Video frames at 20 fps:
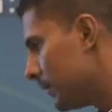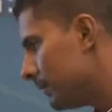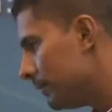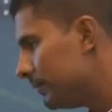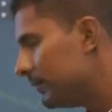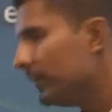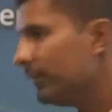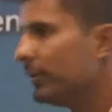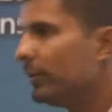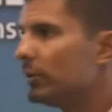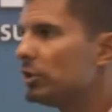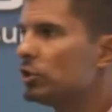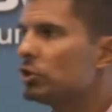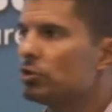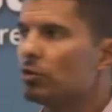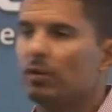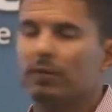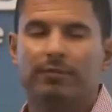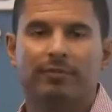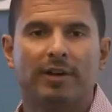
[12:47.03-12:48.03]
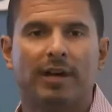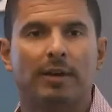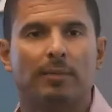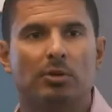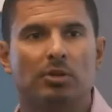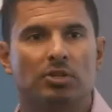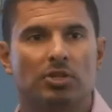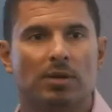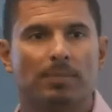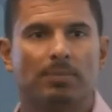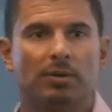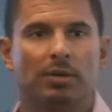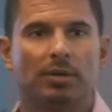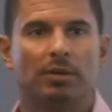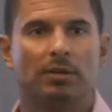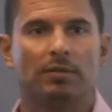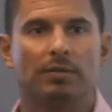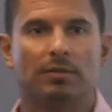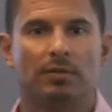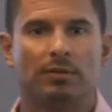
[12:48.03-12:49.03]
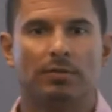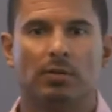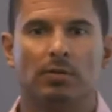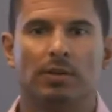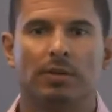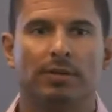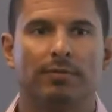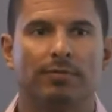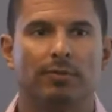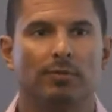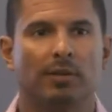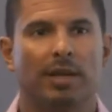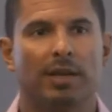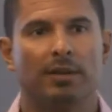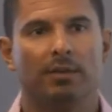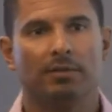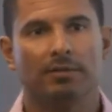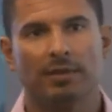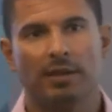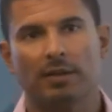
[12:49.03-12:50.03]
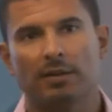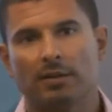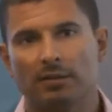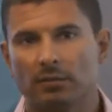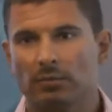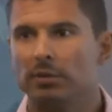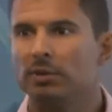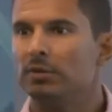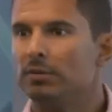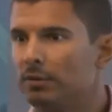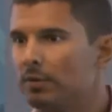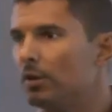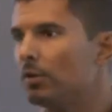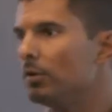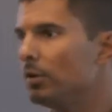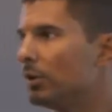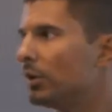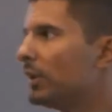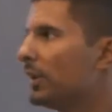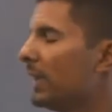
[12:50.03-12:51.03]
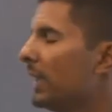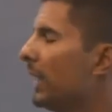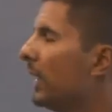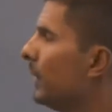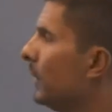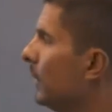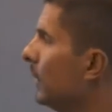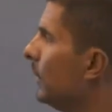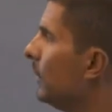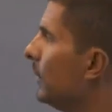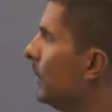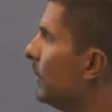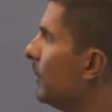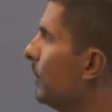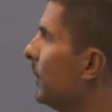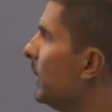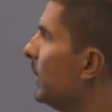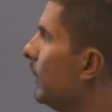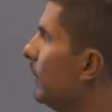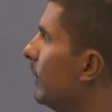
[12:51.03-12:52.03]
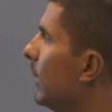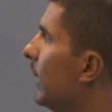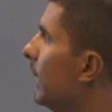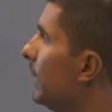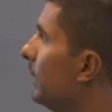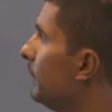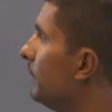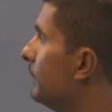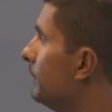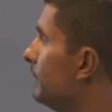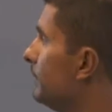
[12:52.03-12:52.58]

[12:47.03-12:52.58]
a very short fiber jumper here, so it's only a few nanoseconds when you start looking at the speed of light.